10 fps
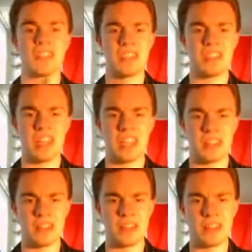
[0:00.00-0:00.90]

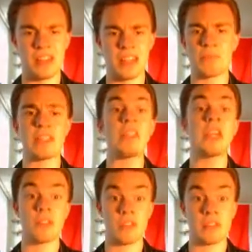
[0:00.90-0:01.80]
seen. It's been
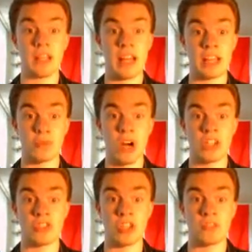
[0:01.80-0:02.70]
years since I last
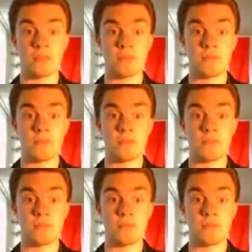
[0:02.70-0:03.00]
watched it.